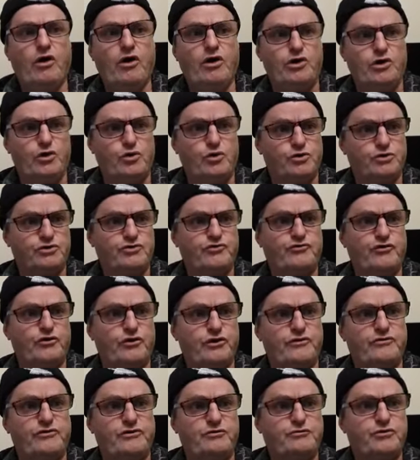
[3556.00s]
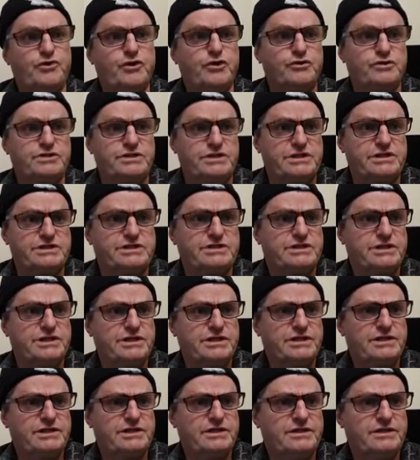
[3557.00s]
Iron ore is full of impurities.
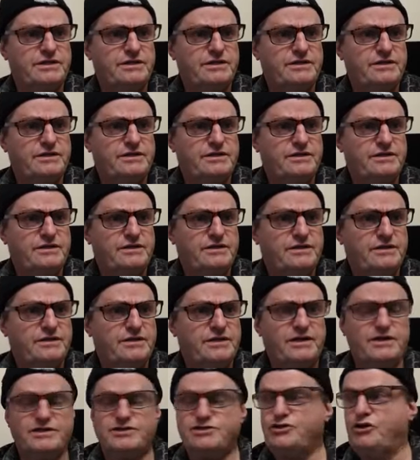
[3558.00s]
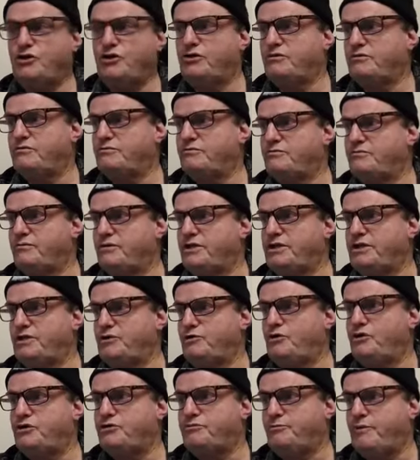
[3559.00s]
It's not
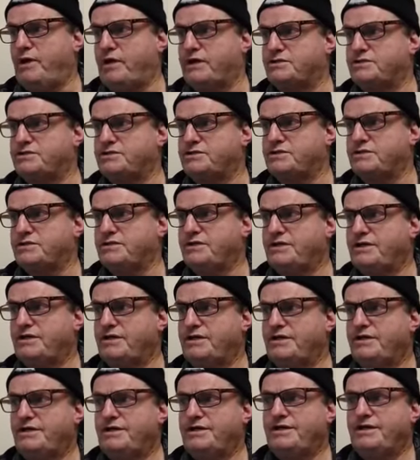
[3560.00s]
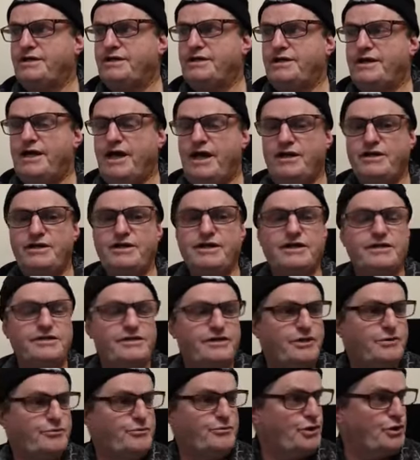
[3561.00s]
really worth much. How do you
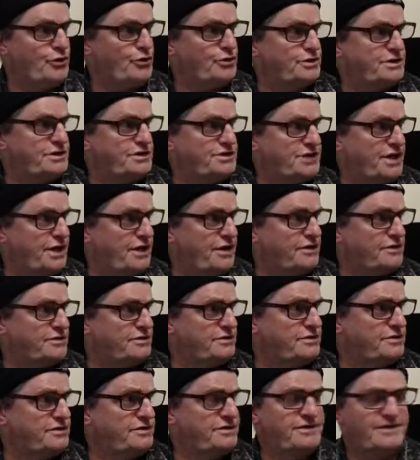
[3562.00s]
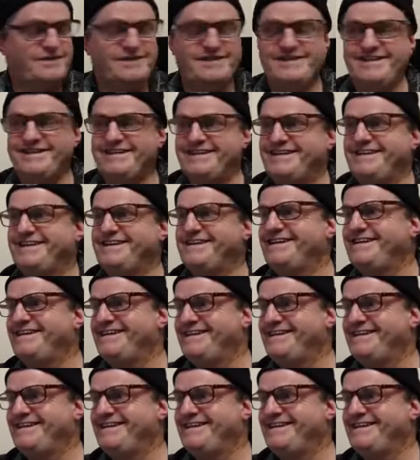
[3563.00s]
get the impurities out?